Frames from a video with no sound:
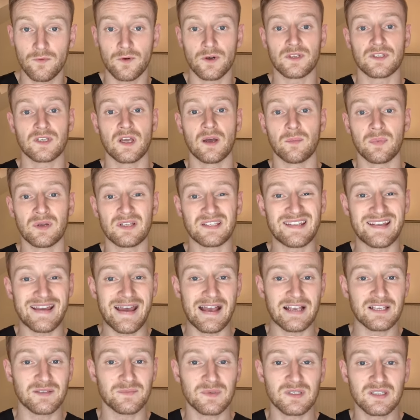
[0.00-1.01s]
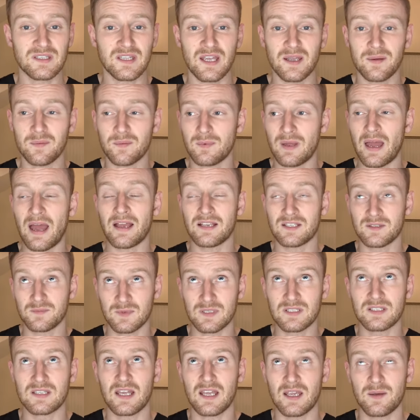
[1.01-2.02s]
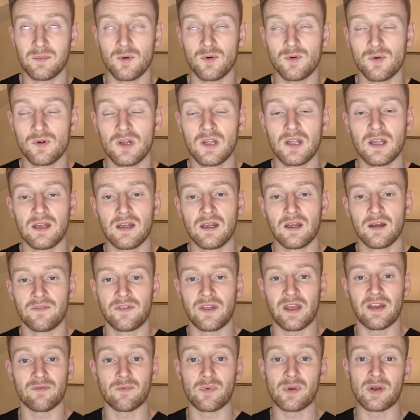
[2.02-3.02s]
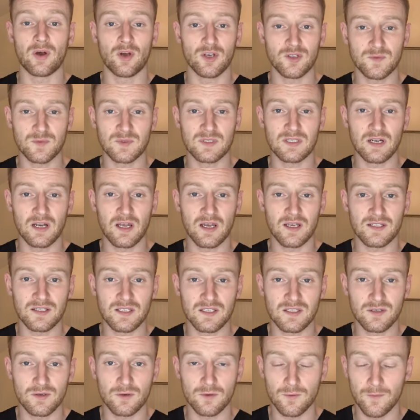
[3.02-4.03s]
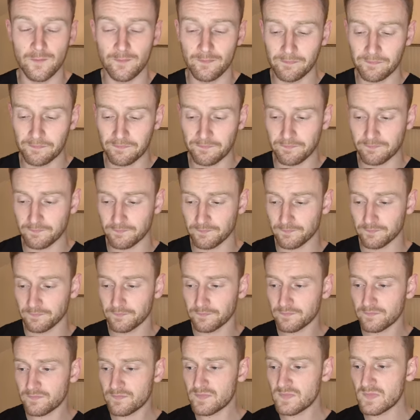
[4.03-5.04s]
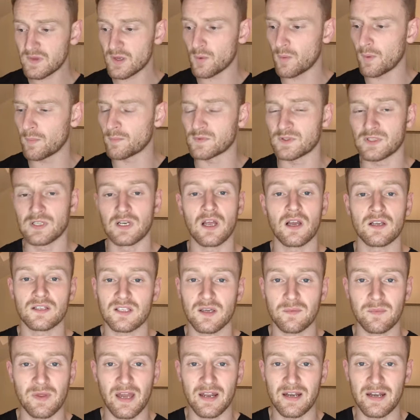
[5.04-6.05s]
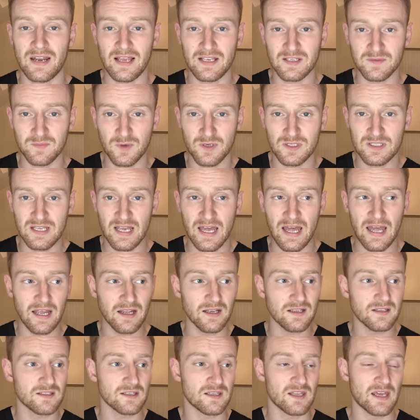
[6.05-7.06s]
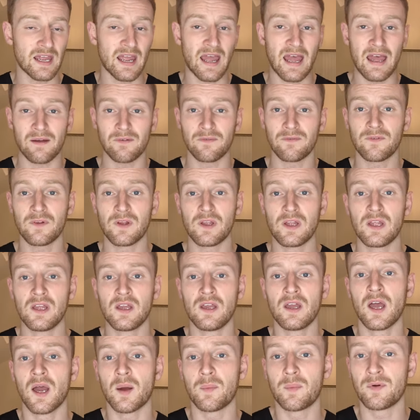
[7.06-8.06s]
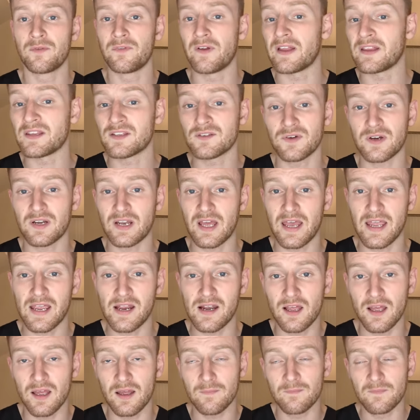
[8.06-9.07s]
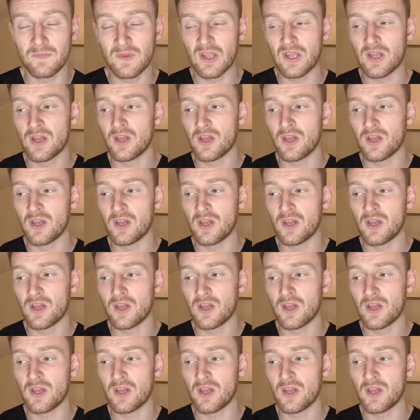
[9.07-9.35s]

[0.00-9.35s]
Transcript: For example, is the asthma, sta- asthma stable? Have they ever been hospitalized at all? When was the last time they had an asthma attack? Do they have a preventer inhaler?